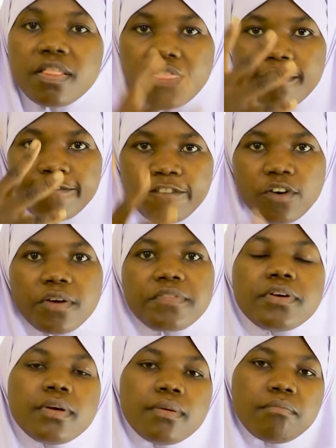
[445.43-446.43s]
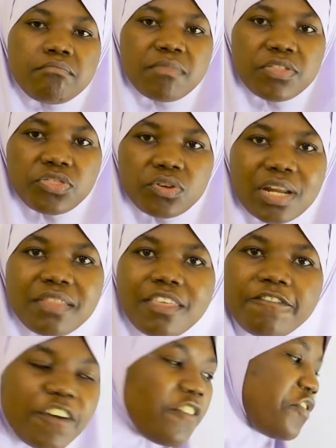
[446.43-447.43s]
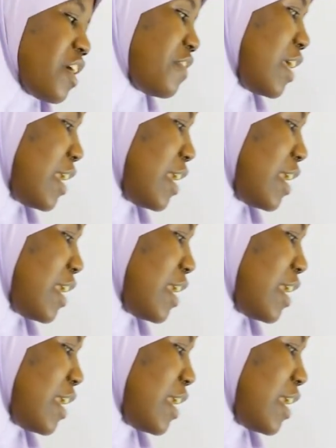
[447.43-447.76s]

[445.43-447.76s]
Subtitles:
the 4th method. And the 5th and the